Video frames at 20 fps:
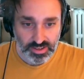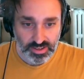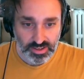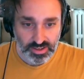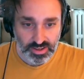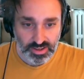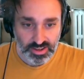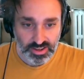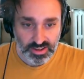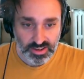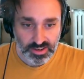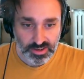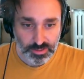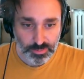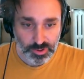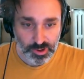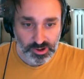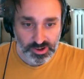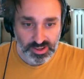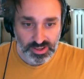
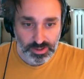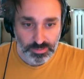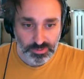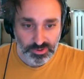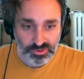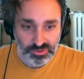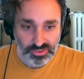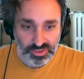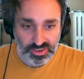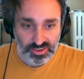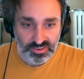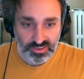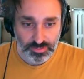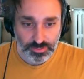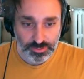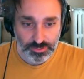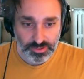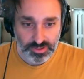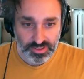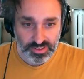Napari image layers,
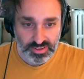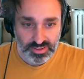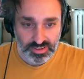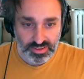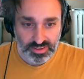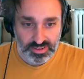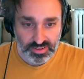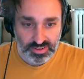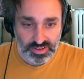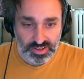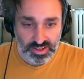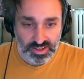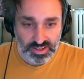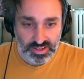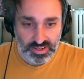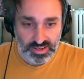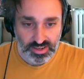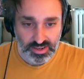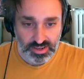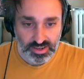we will
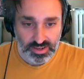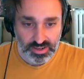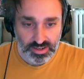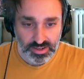instead